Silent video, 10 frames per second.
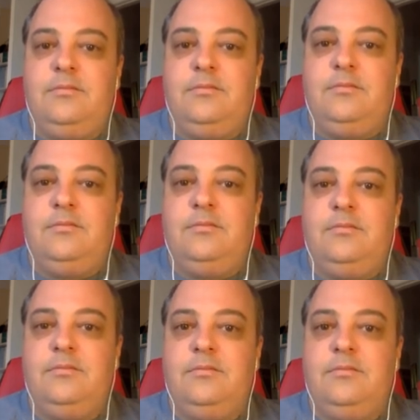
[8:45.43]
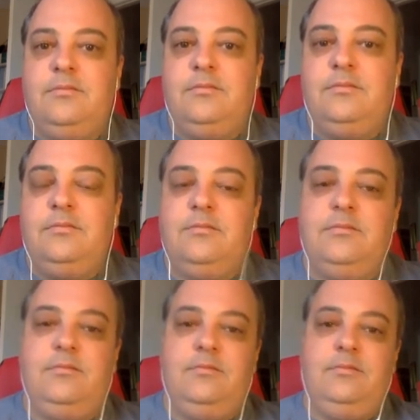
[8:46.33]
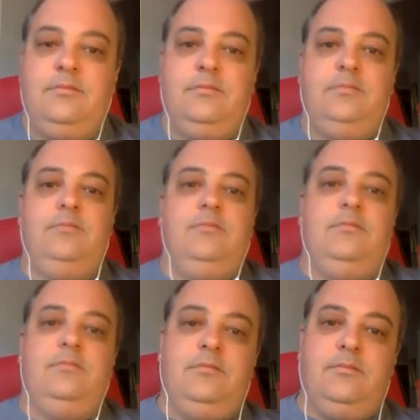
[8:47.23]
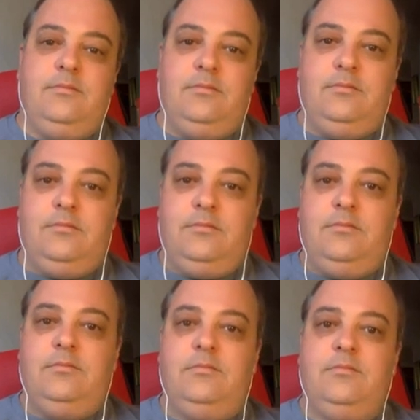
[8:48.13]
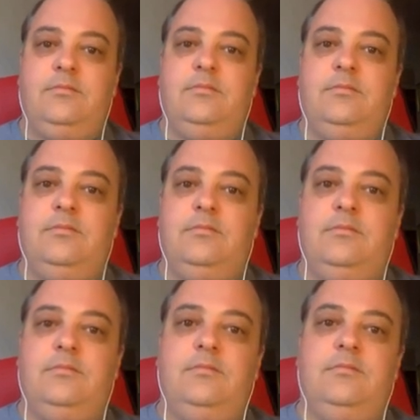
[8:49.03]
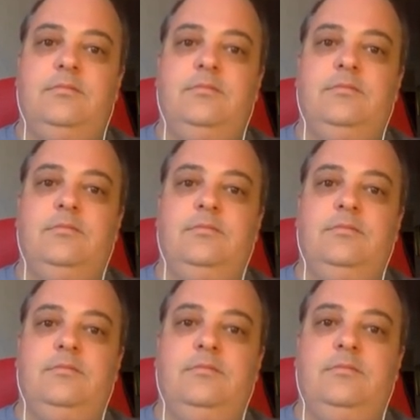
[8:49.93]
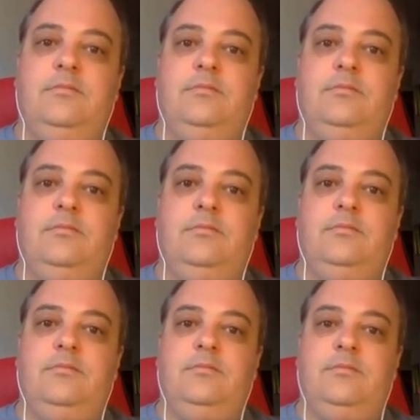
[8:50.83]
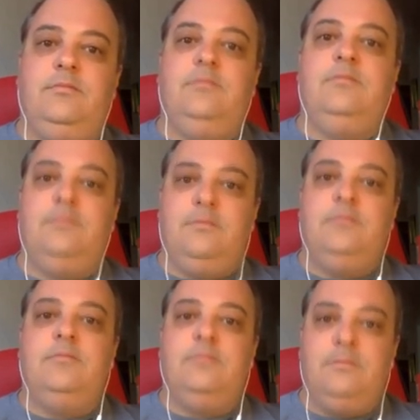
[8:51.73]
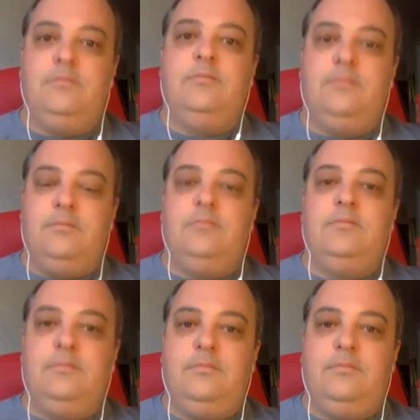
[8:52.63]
No words are spoken by the person on screen.